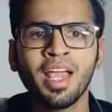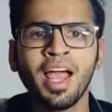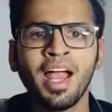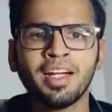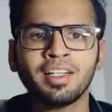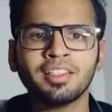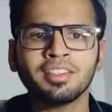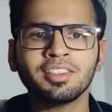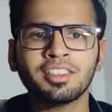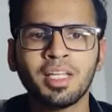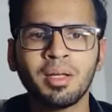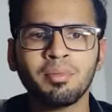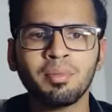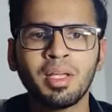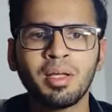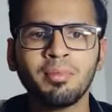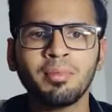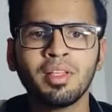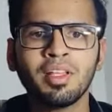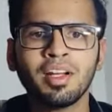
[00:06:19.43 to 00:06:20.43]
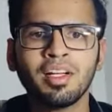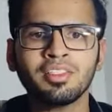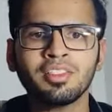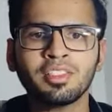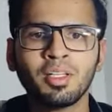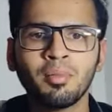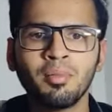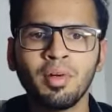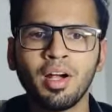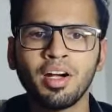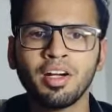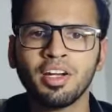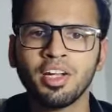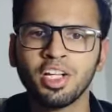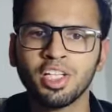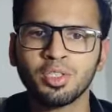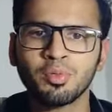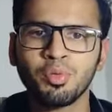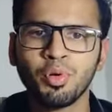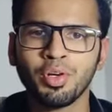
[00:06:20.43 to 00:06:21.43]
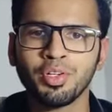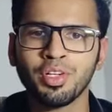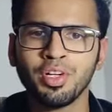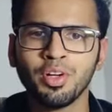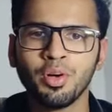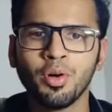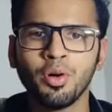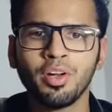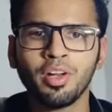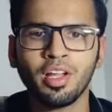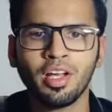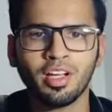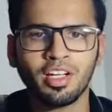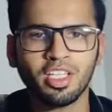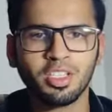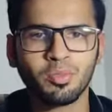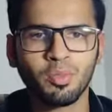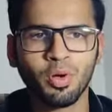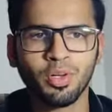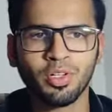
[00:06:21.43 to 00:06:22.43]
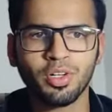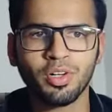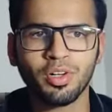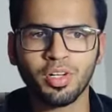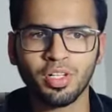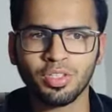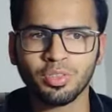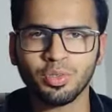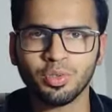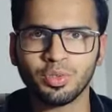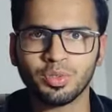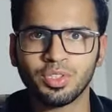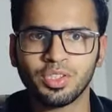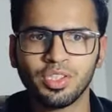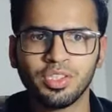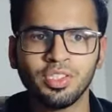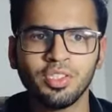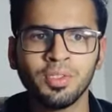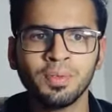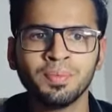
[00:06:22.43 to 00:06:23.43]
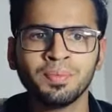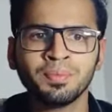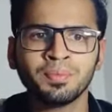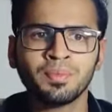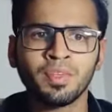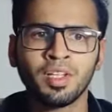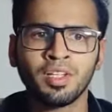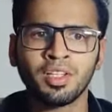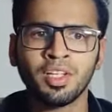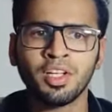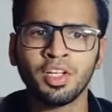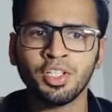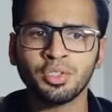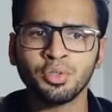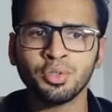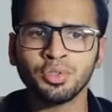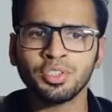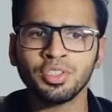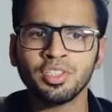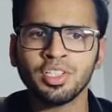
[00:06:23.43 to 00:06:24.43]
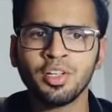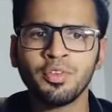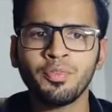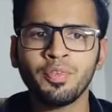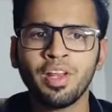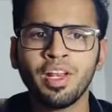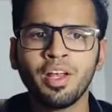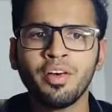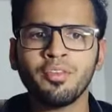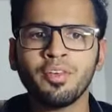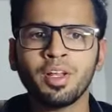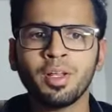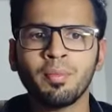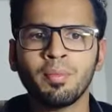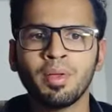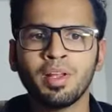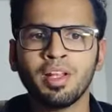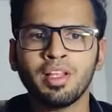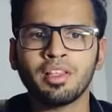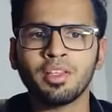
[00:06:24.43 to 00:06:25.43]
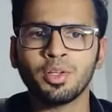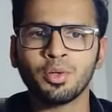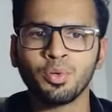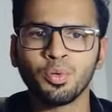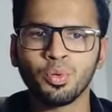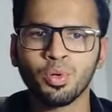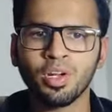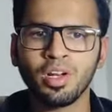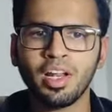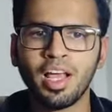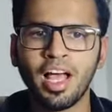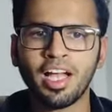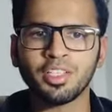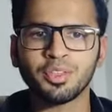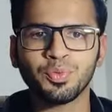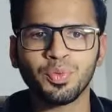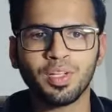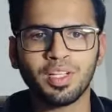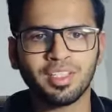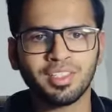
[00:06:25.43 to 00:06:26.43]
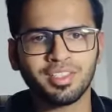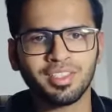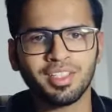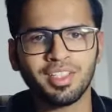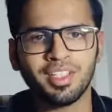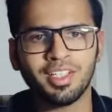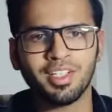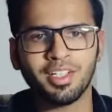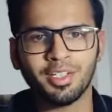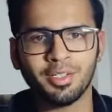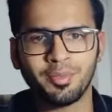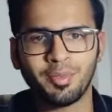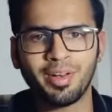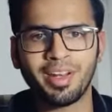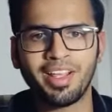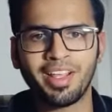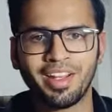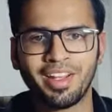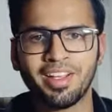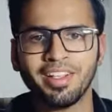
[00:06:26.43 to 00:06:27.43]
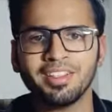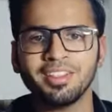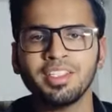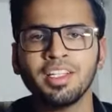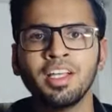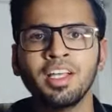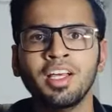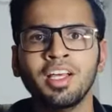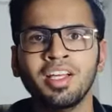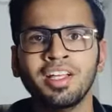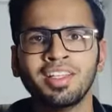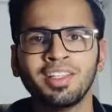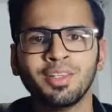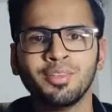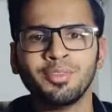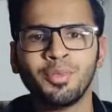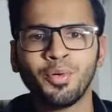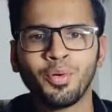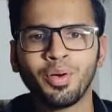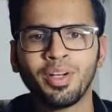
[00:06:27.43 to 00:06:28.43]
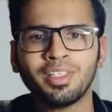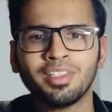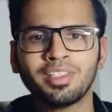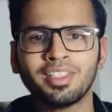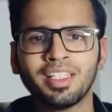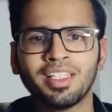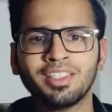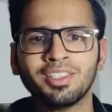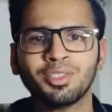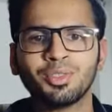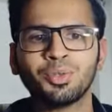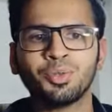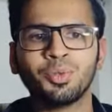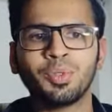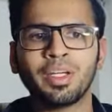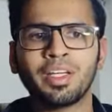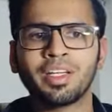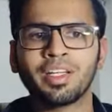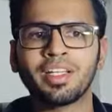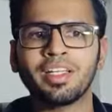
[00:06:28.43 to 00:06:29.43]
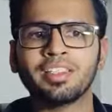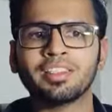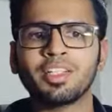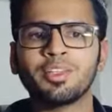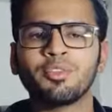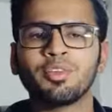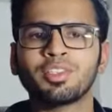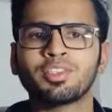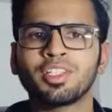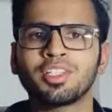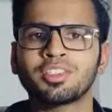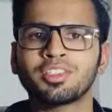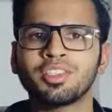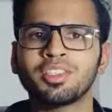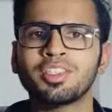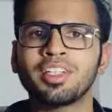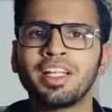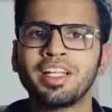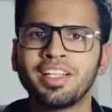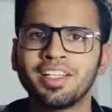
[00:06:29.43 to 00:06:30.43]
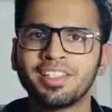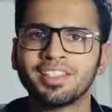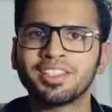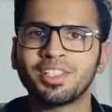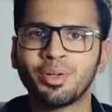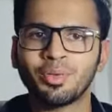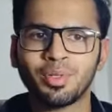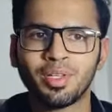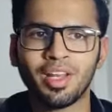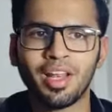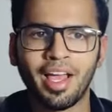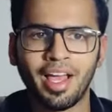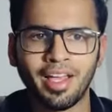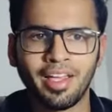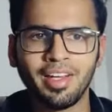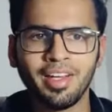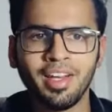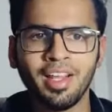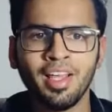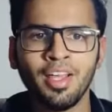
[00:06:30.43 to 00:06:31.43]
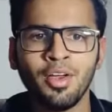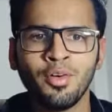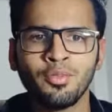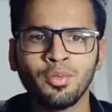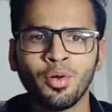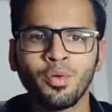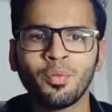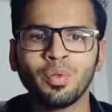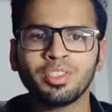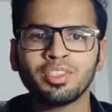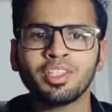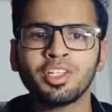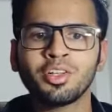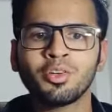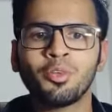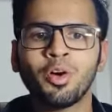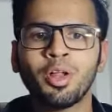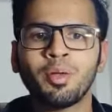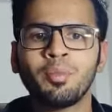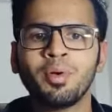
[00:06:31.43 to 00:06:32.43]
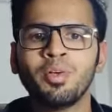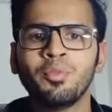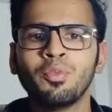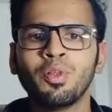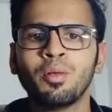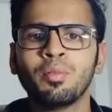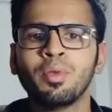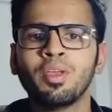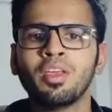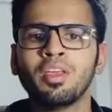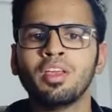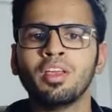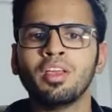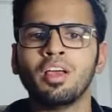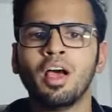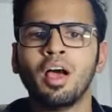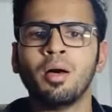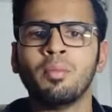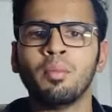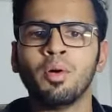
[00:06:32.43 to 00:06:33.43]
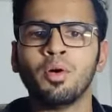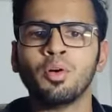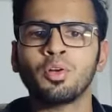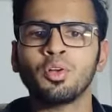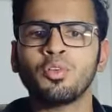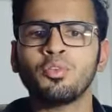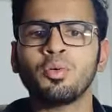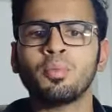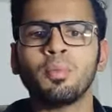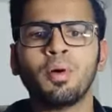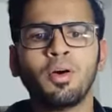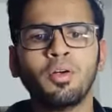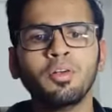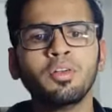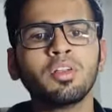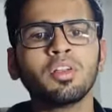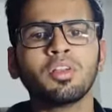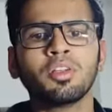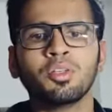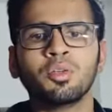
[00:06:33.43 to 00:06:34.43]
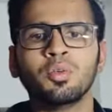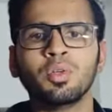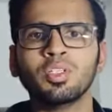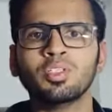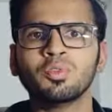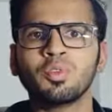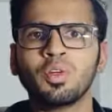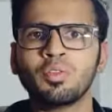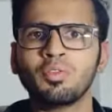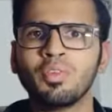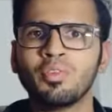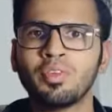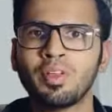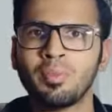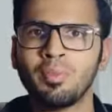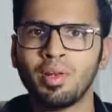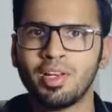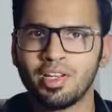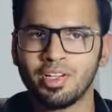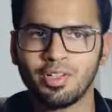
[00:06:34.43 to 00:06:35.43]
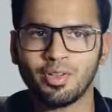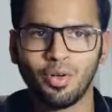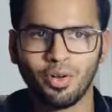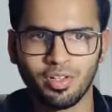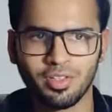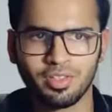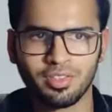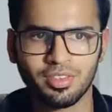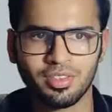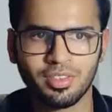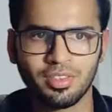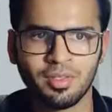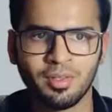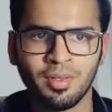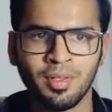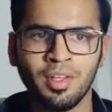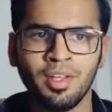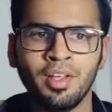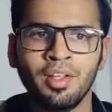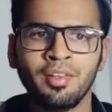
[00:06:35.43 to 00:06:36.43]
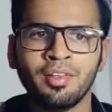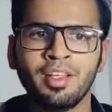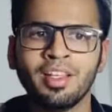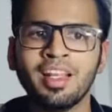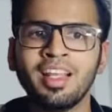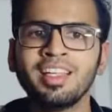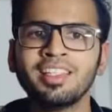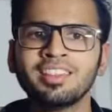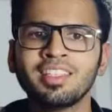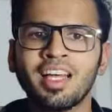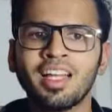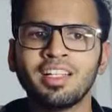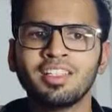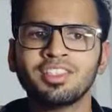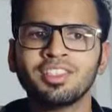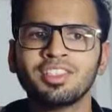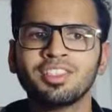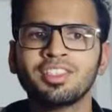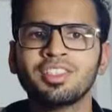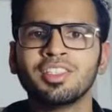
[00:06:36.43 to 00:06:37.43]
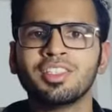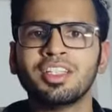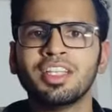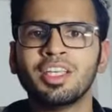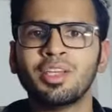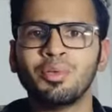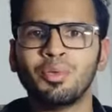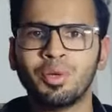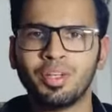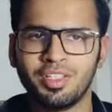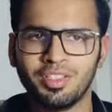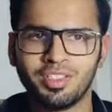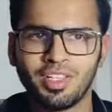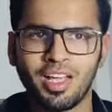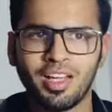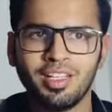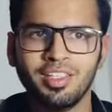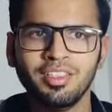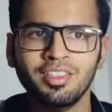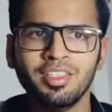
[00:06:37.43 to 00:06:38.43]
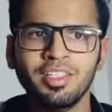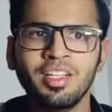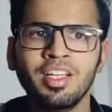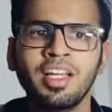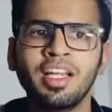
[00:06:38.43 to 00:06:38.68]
At the same time, there are some underexploited or unexploited resources. The resources are well available in the rural as well as the urban areas. The focus is to increase infrastructure 10 years down the line, for which the requirement will be amount of about US $150 billion. The next challenge is the equity challenge.